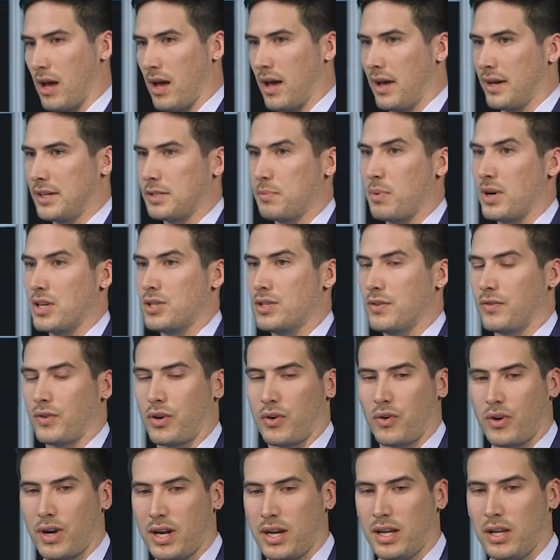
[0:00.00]
expression of
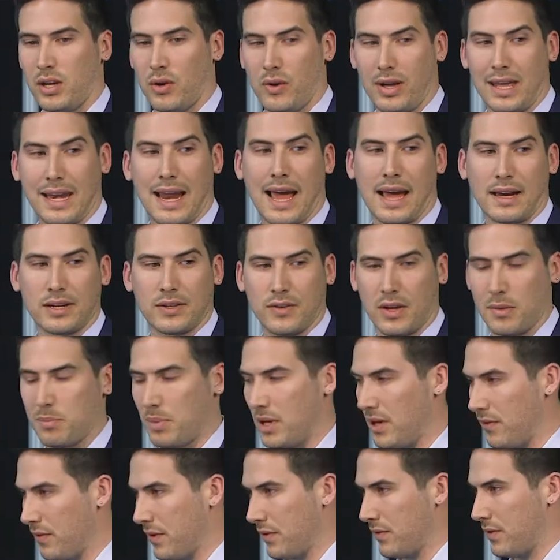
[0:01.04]
CRE you inactivate
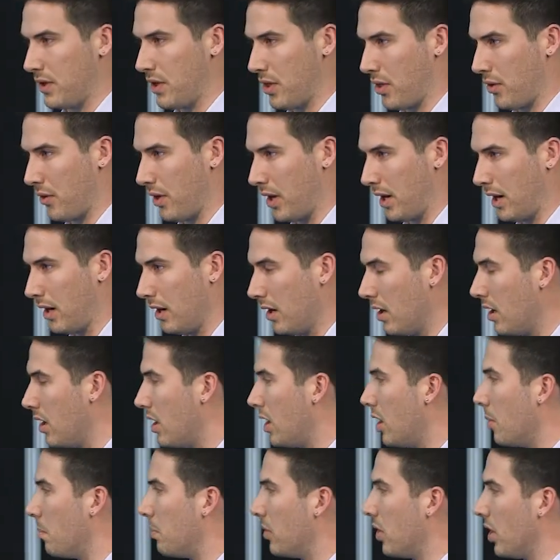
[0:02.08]
P53,
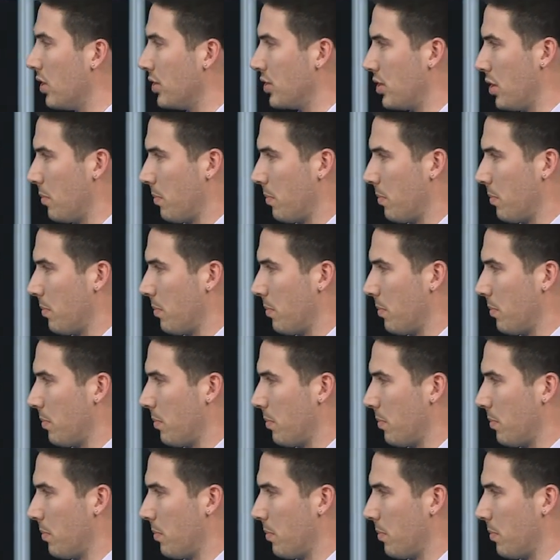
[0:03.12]
plus your